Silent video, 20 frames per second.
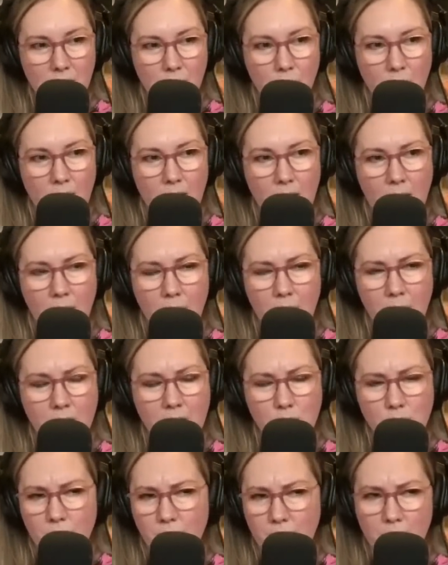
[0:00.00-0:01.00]
how it
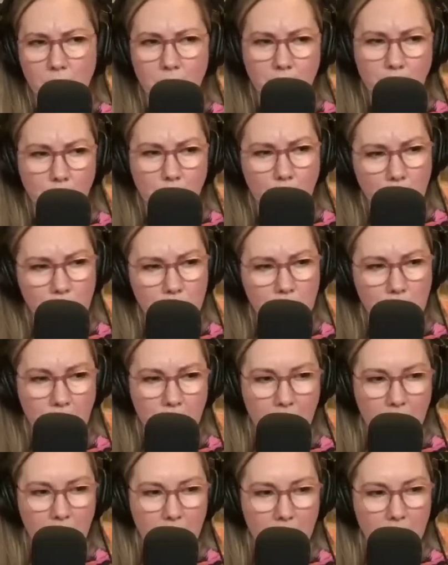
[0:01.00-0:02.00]
makes you feel when you watch
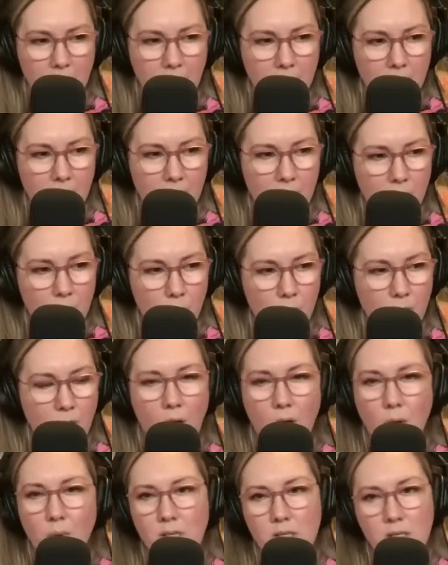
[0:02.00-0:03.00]
something. And we
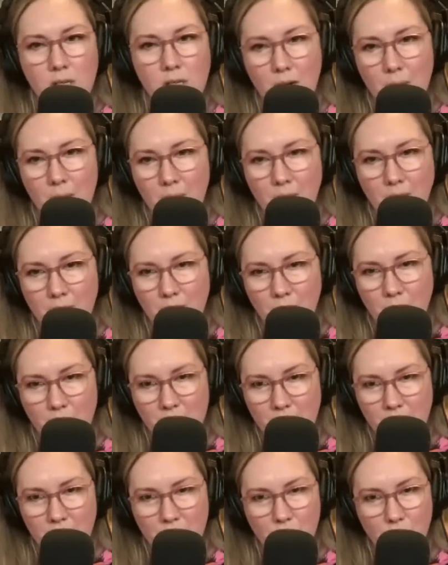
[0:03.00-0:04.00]
always talk about the
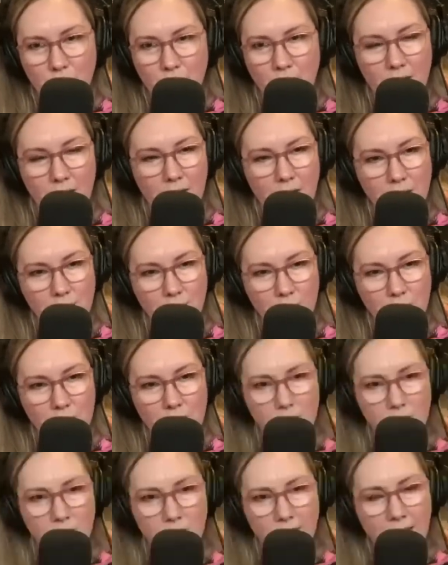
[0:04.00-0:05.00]
voice, like she'll recognize voices.
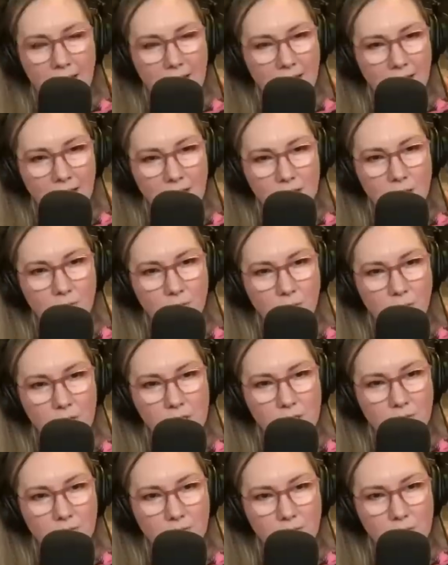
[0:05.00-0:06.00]
She's like, hey, that's the
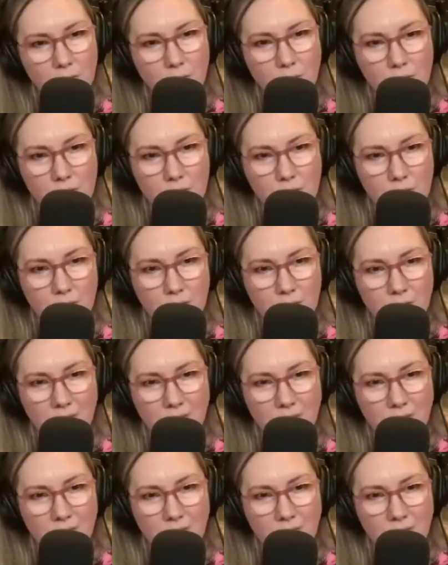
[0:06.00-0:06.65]
voice of so-and-so.